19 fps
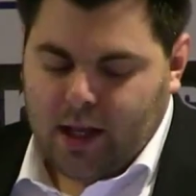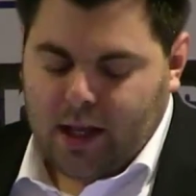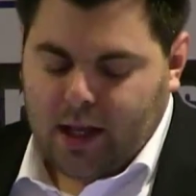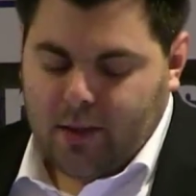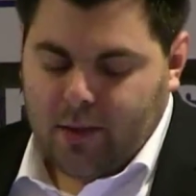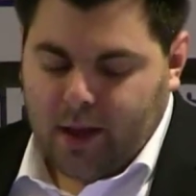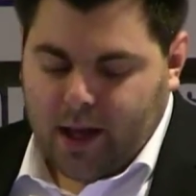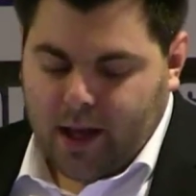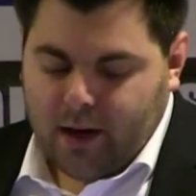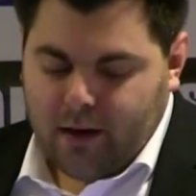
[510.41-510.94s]

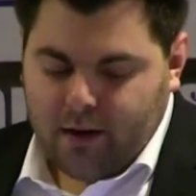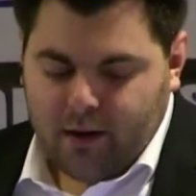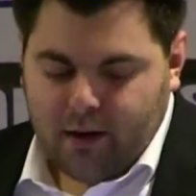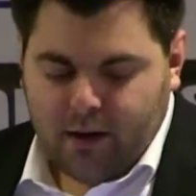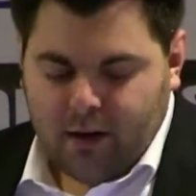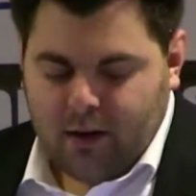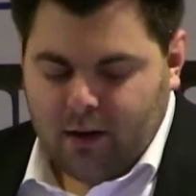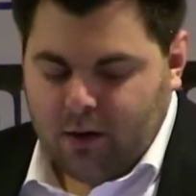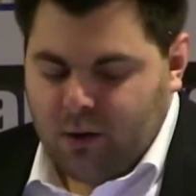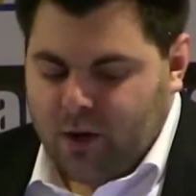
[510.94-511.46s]
and then
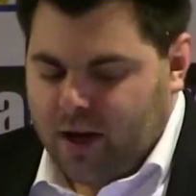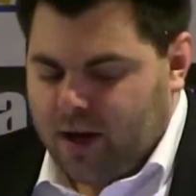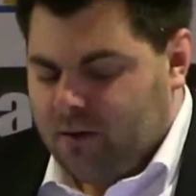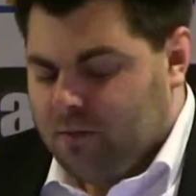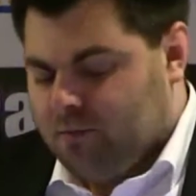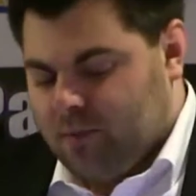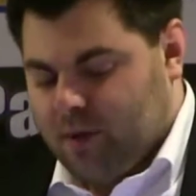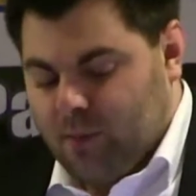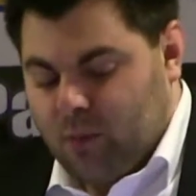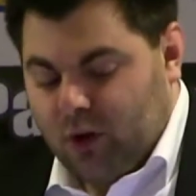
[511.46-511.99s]
you
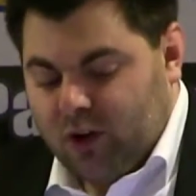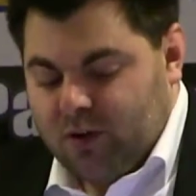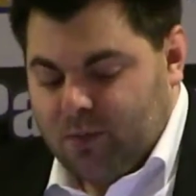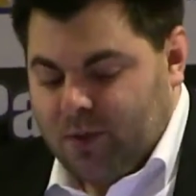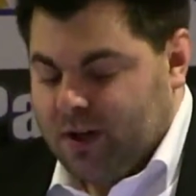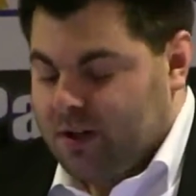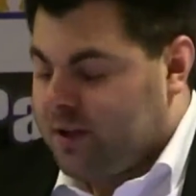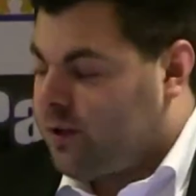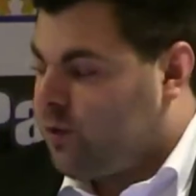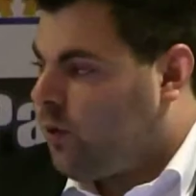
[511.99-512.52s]
get
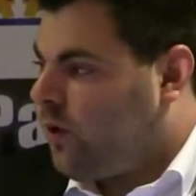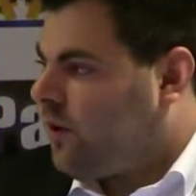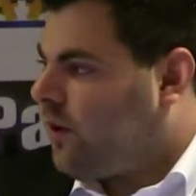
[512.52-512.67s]
approximately two